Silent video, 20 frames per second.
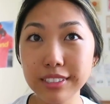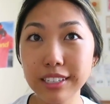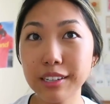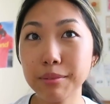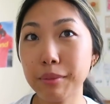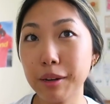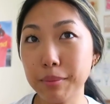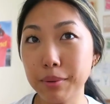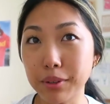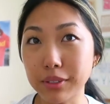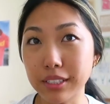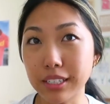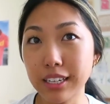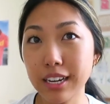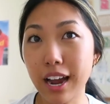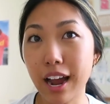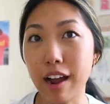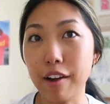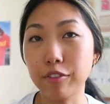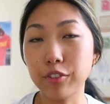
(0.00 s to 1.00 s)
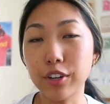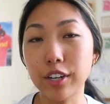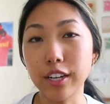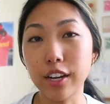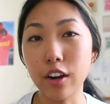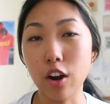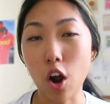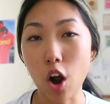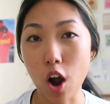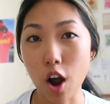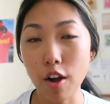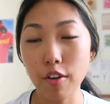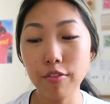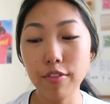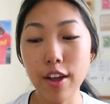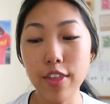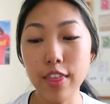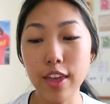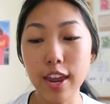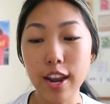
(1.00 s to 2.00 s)
in my building after I get off.
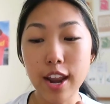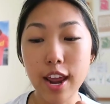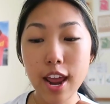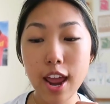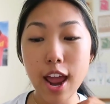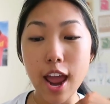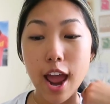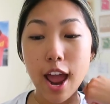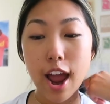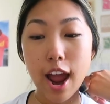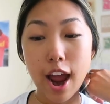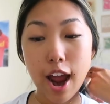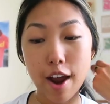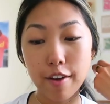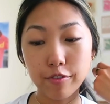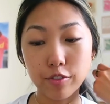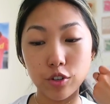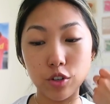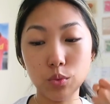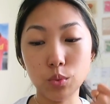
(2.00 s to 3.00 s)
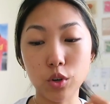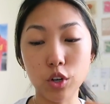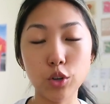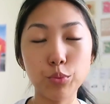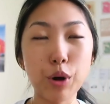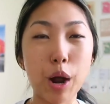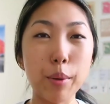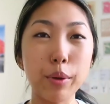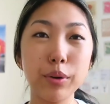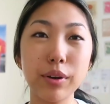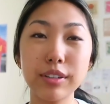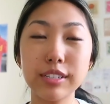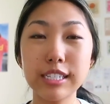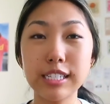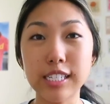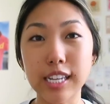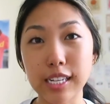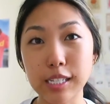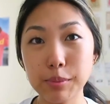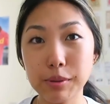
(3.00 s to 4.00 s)
And then after work, probably around
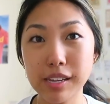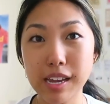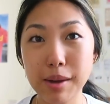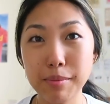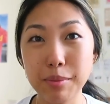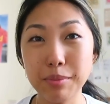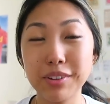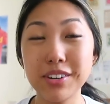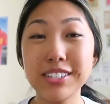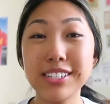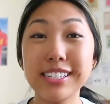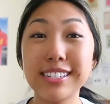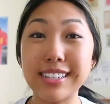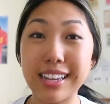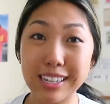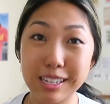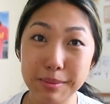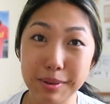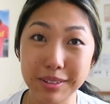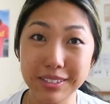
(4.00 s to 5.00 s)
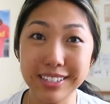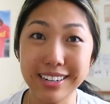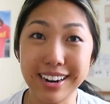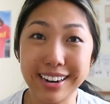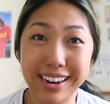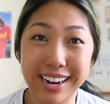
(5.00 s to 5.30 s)
6 p.m., I'm gonna see Sentibel tonight.